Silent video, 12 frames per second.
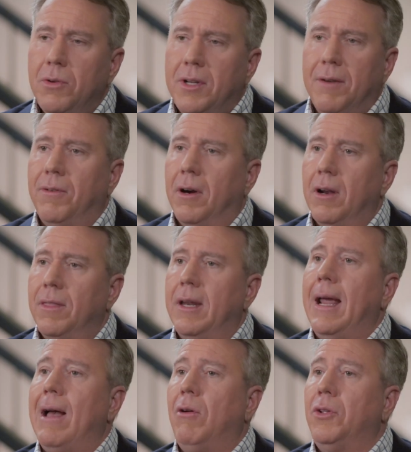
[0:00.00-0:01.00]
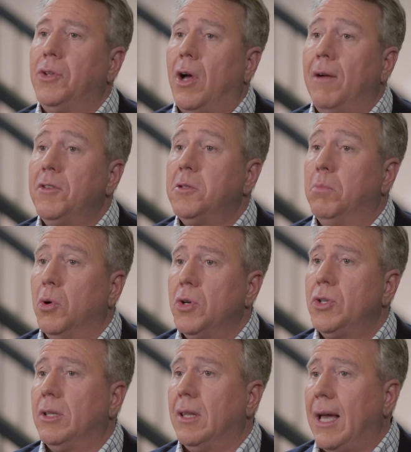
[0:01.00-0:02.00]
different than how Adolphus
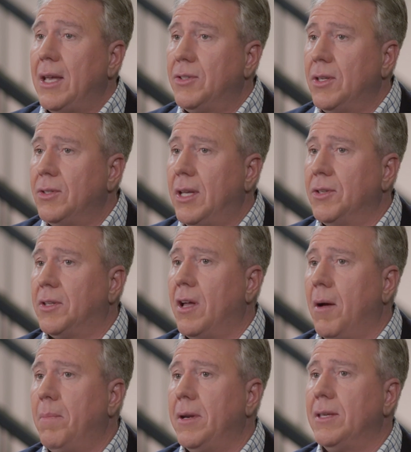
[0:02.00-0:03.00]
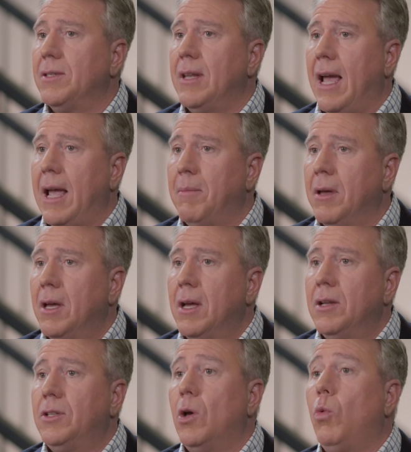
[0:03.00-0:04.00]
Busch licensed his company's name
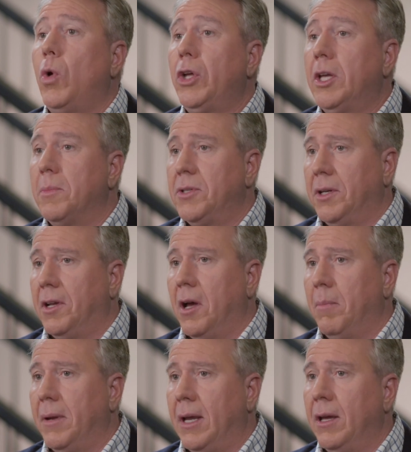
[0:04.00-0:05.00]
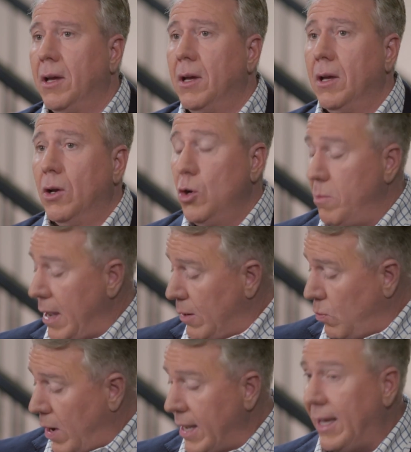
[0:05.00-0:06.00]
to Williamson Company, who made
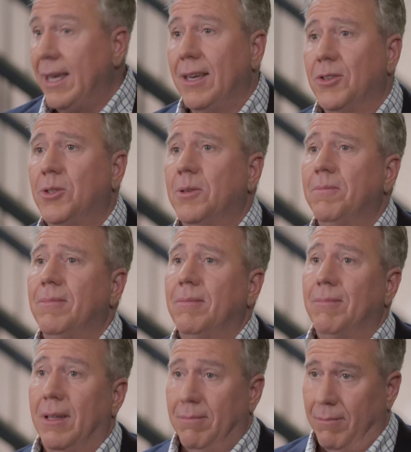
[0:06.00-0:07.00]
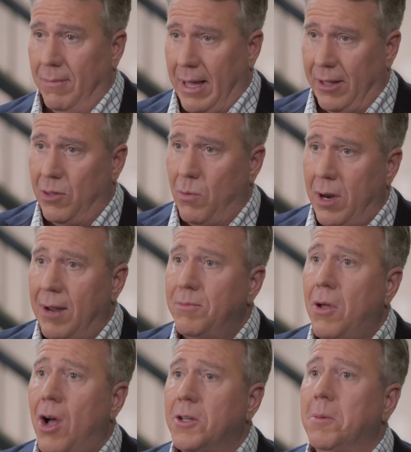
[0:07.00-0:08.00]
wine keys, like the one I've
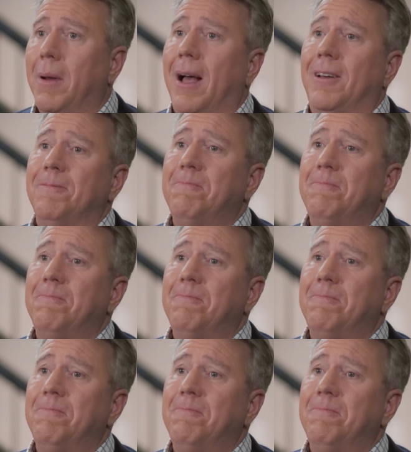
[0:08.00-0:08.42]
talked about.